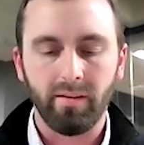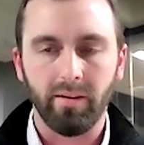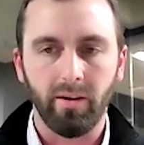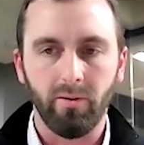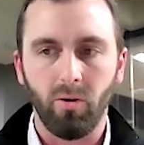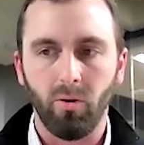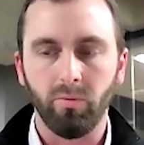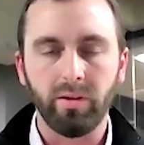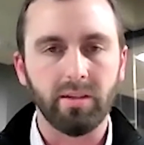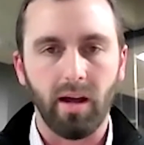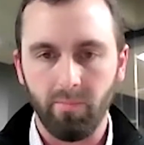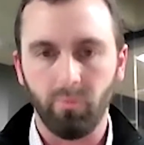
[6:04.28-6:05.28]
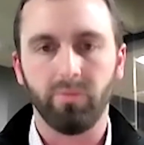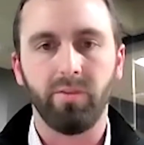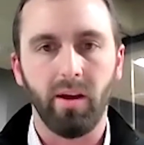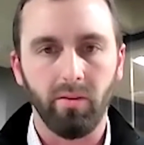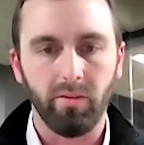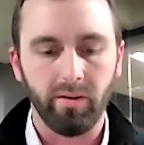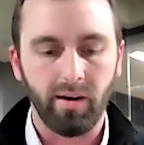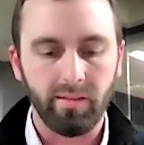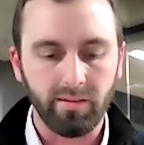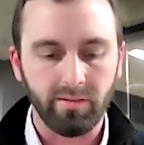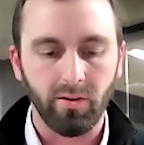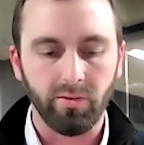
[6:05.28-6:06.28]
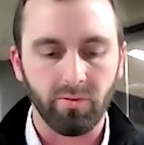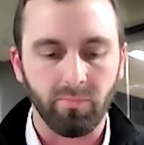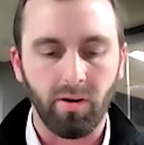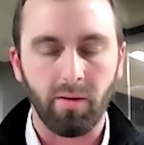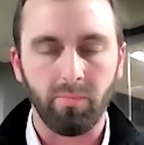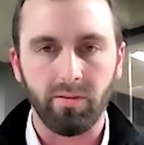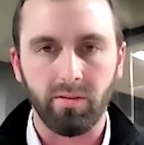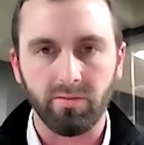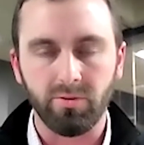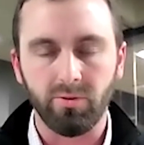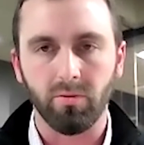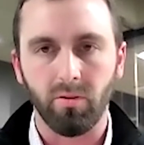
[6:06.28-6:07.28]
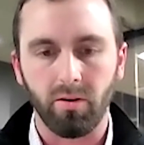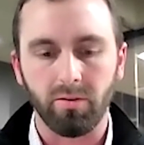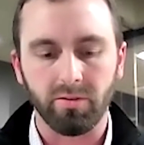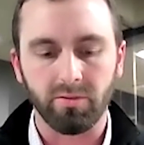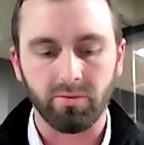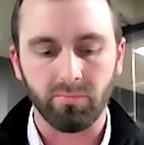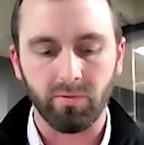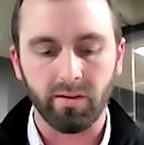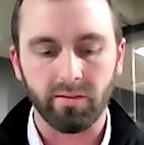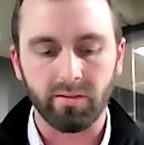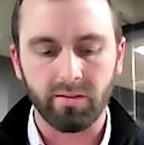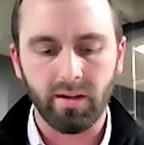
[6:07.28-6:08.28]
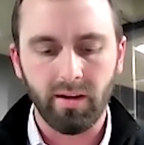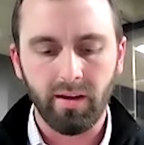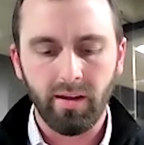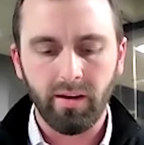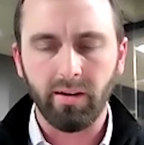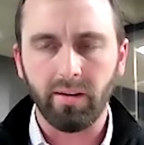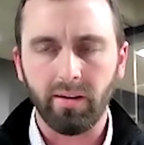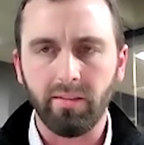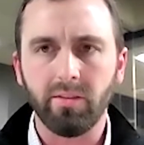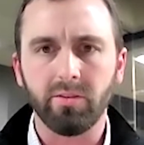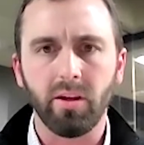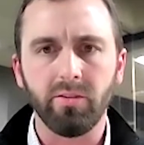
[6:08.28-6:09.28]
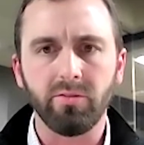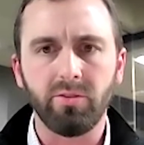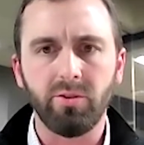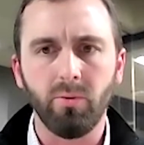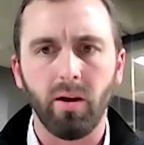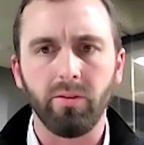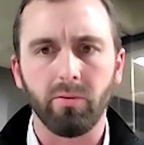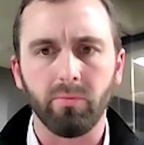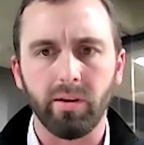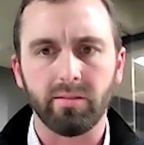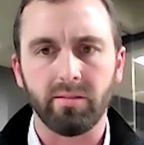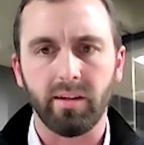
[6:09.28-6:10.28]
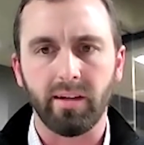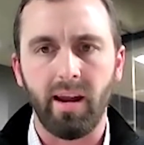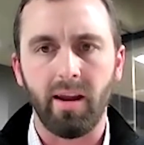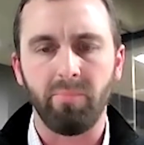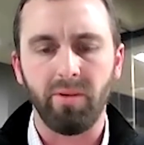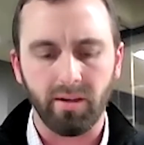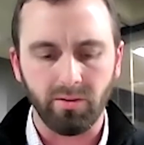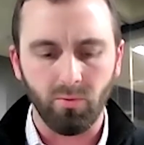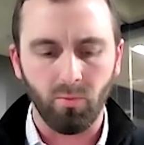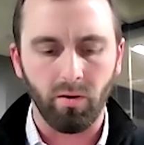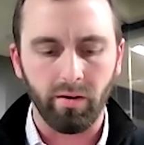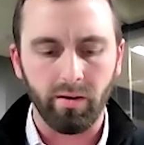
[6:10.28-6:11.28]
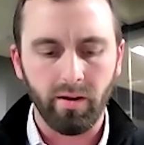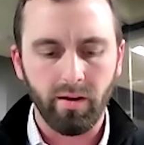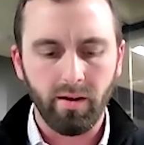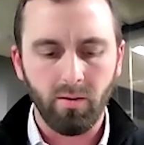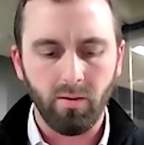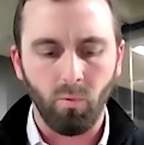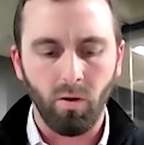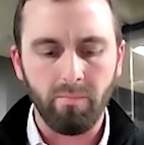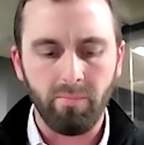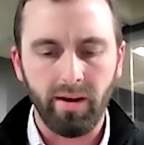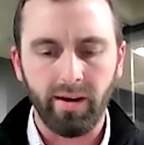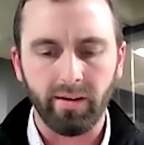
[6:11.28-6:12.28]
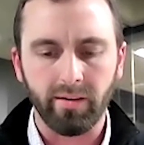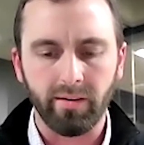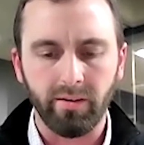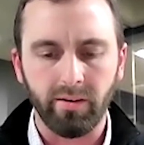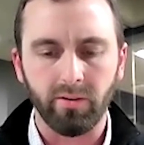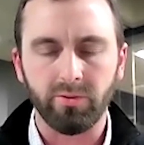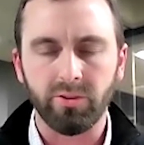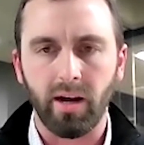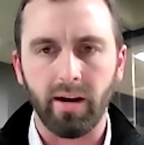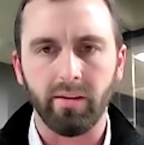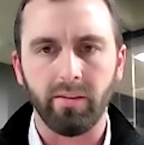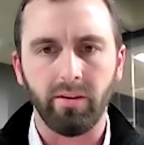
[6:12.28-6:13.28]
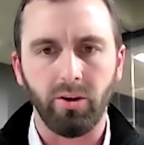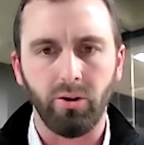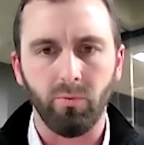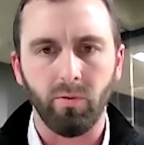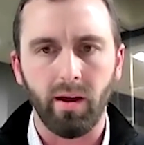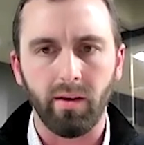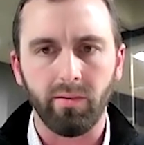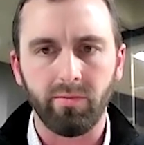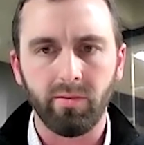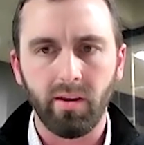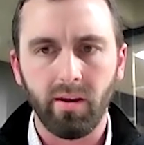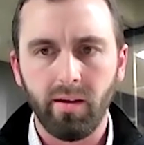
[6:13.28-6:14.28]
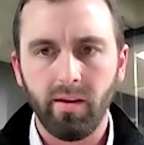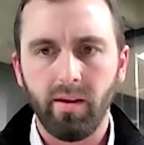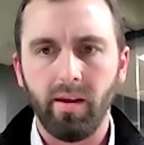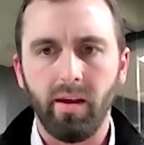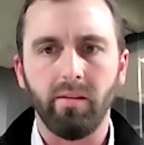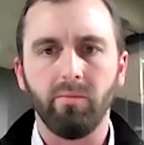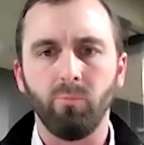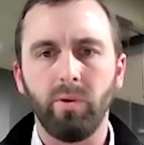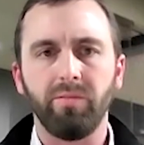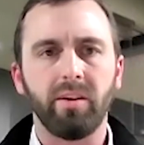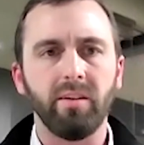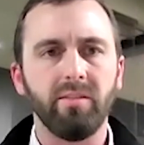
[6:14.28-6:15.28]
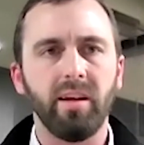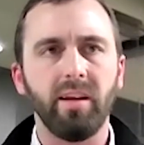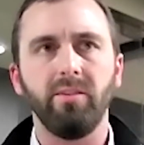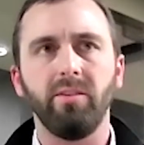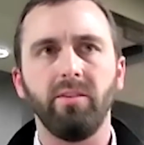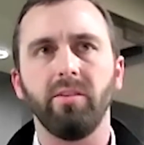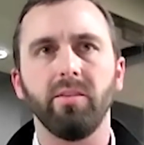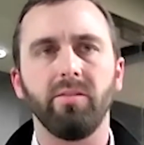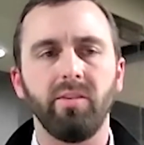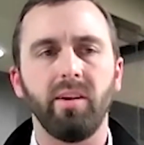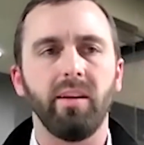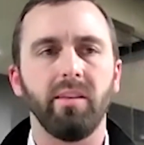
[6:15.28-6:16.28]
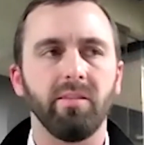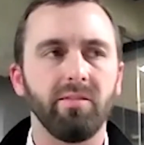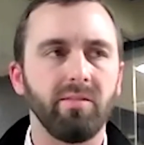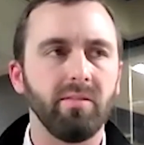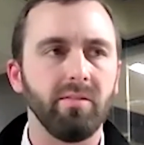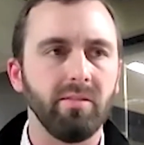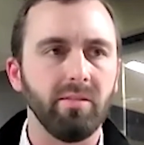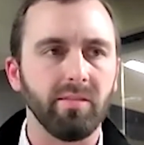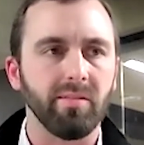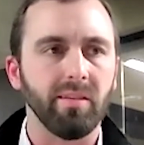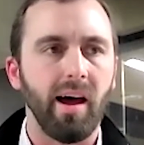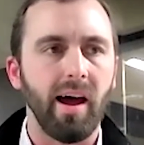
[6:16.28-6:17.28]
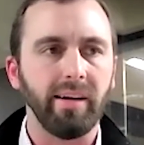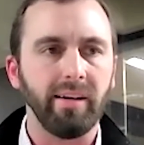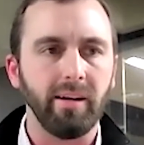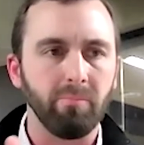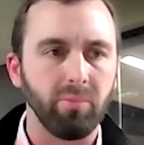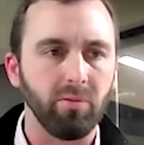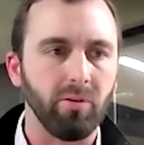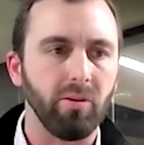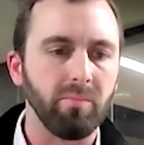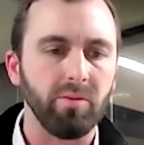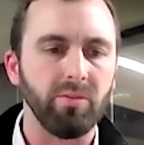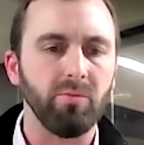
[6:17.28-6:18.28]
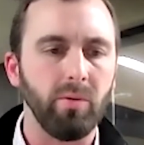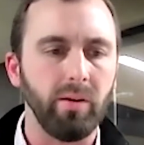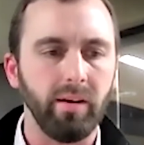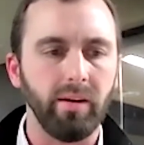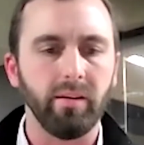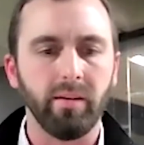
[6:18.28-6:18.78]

Only time will tell there. I think those are probably the two largest risks. I think there's two other risks that can't be ignored. One being, China and the U.S. And we've continued to see this line get blurred between,